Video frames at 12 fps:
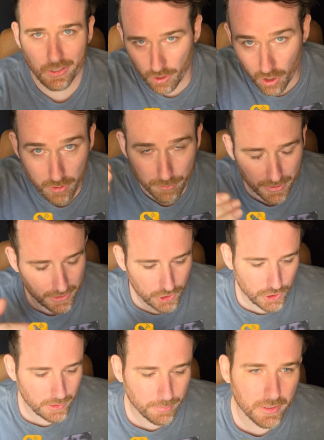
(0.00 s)
art prints
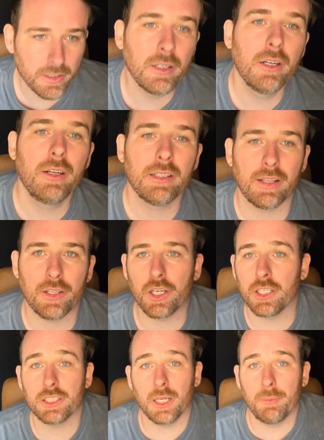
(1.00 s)
cheaper, that they're
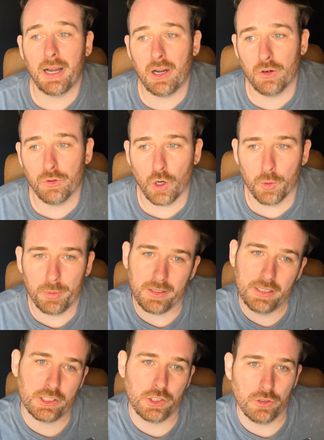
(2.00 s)
going to somehow open
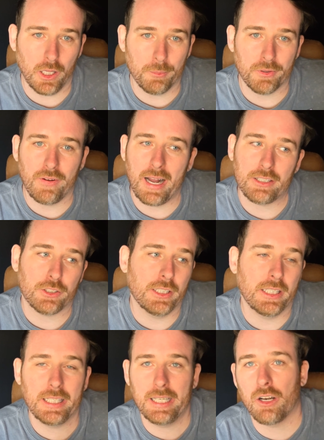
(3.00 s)
this new lumber factory
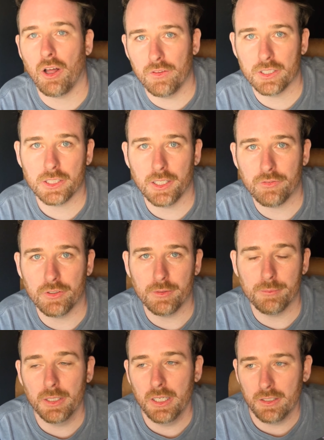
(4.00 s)
to get all this stuff
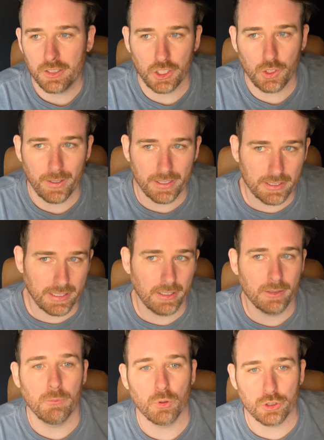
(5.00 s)
from the US and
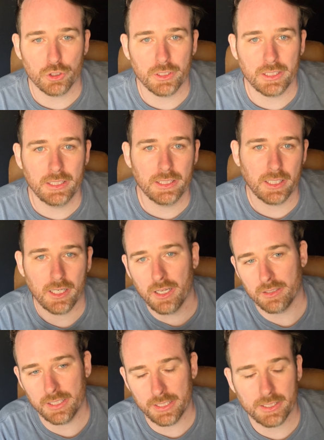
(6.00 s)
get more trees and
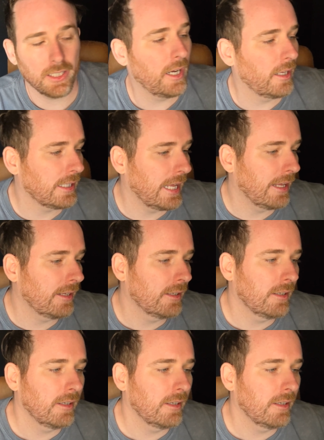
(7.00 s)
cut this and cut that?